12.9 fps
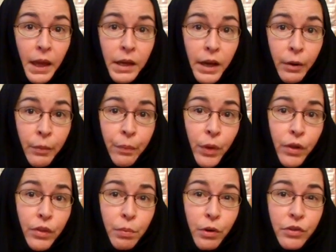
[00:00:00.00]
Now,
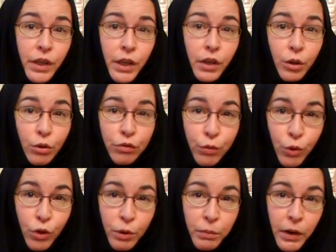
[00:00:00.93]
the particular
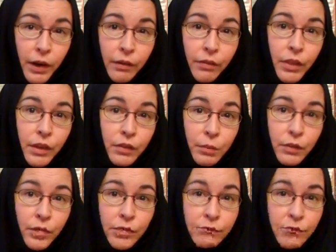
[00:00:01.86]
form of this
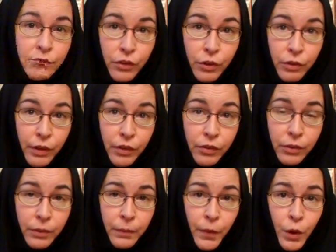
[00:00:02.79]
part of the
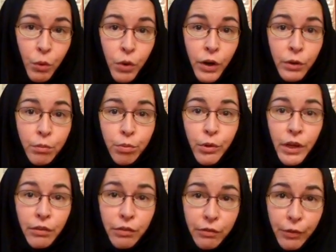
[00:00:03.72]
service, one
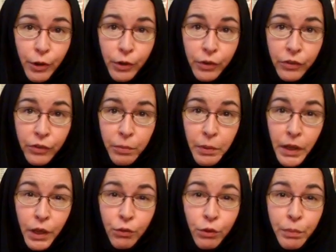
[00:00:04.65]
brief verse
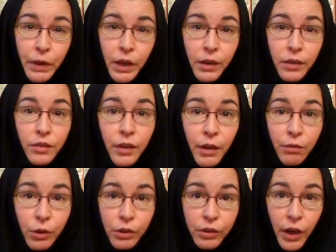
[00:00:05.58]
being repeated
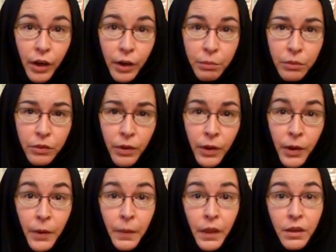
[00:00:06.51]
several times,
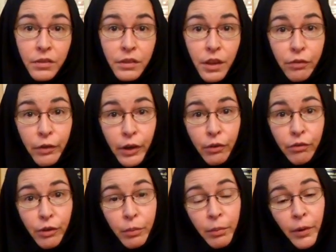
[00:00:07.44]
is different
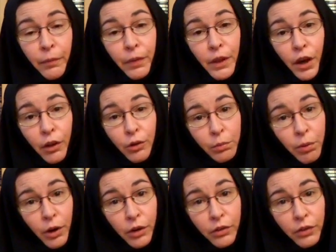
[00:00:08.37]
from the other
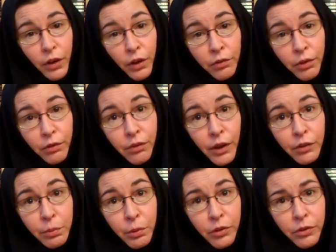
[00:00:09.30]
parts of
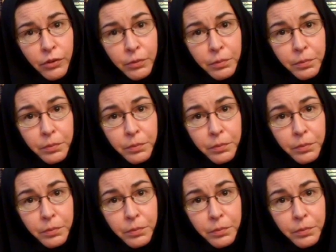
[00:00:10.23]
Vespers.